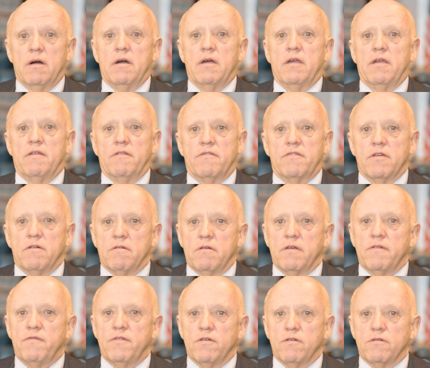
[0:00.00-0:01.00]
And so
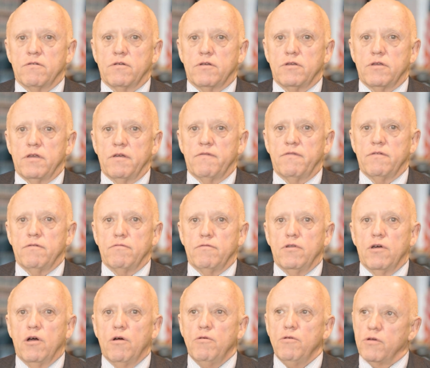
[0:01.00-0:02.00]
if you
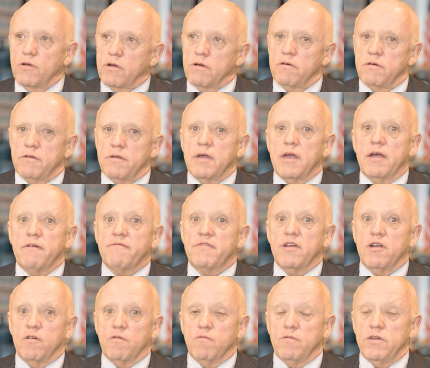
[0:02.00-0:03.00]
know you're going to have
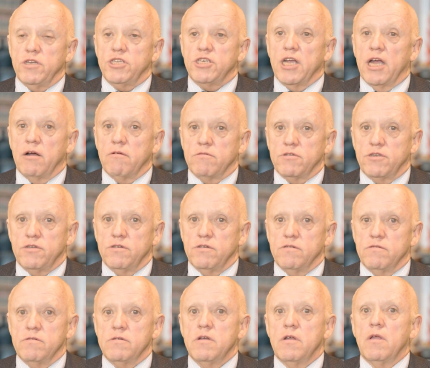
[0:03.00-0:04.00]
to reach out
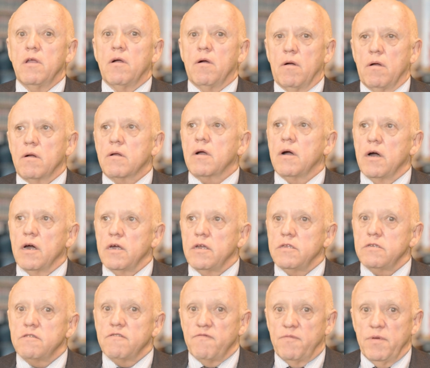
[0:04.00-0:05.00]
to all
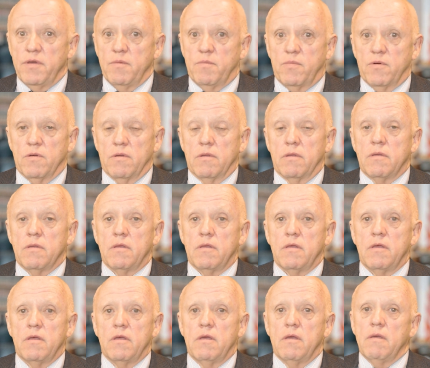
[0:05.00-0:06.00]
kinds of people,
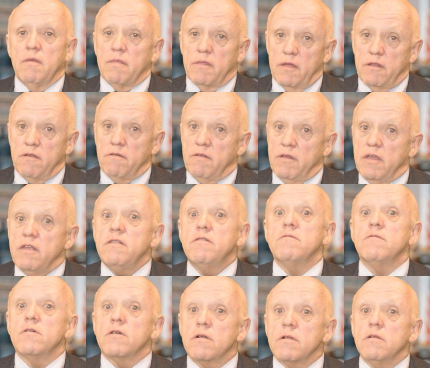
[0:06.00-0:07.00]
then you need to
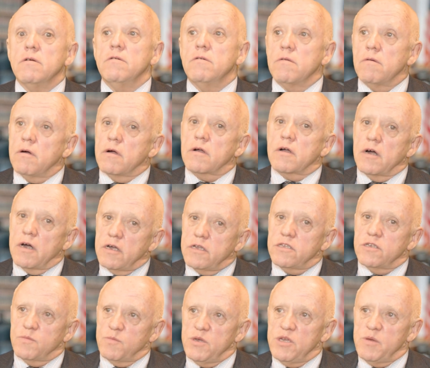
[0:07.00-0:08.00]
include all
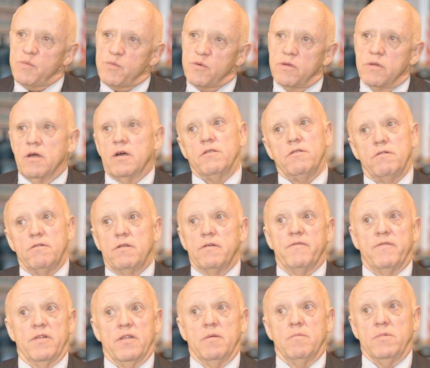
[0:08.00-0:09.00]
kinds of people on your
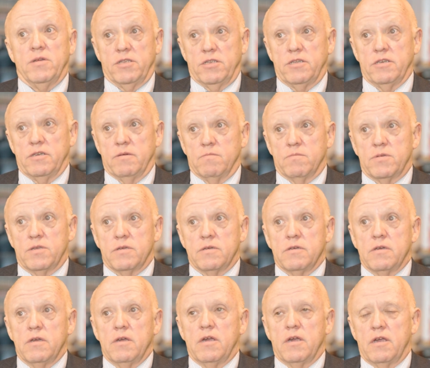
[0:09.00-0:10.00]
development teams.
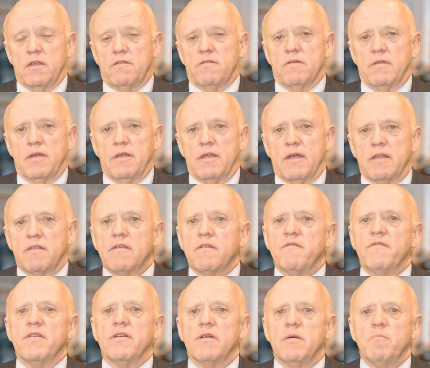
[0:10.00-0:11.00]
And so that's a
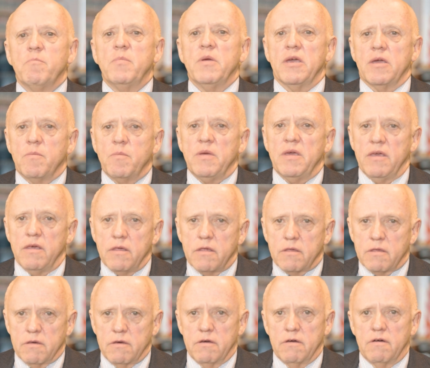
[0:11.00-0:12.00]
very big
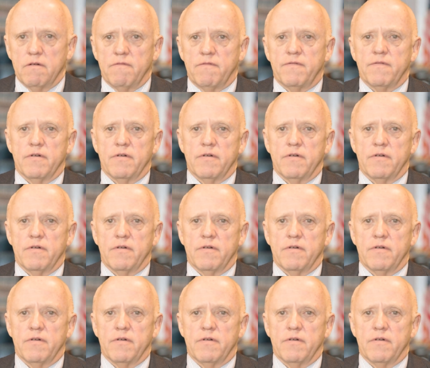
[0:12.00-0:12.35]
piece of